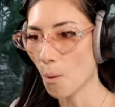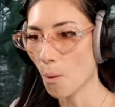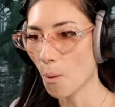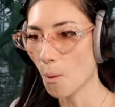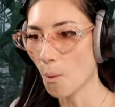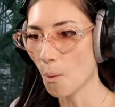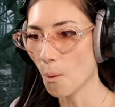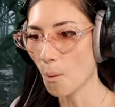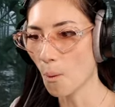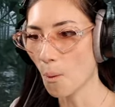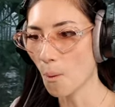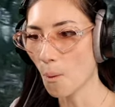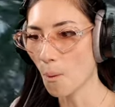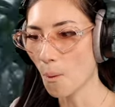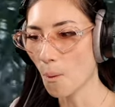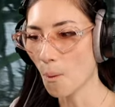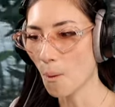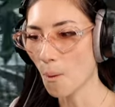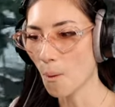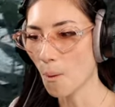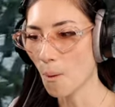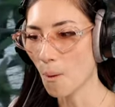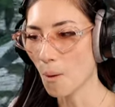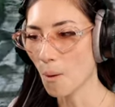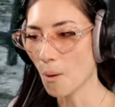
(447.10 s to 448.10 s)
Oh.
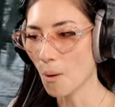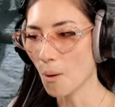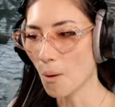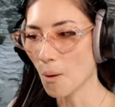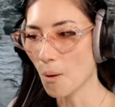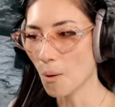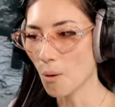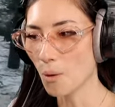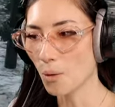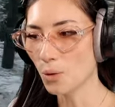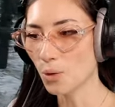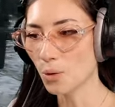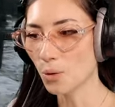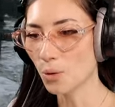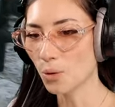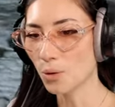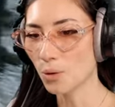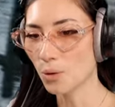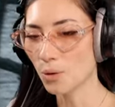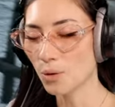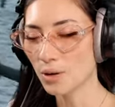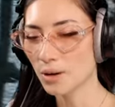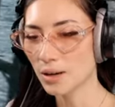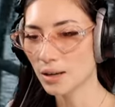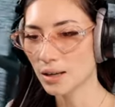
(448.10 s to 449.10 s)
Oh, no.
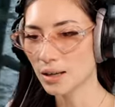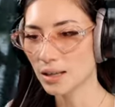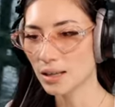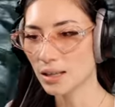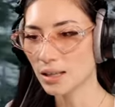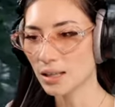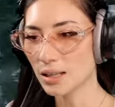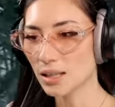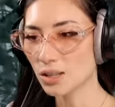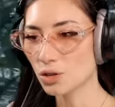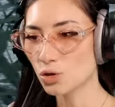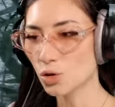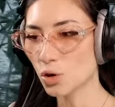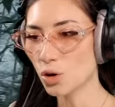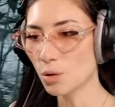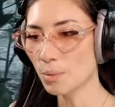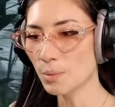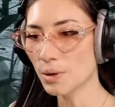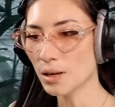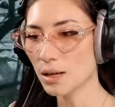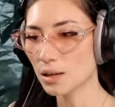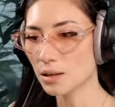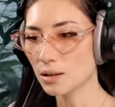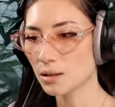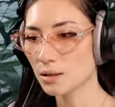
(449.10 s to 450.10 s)
He saw me.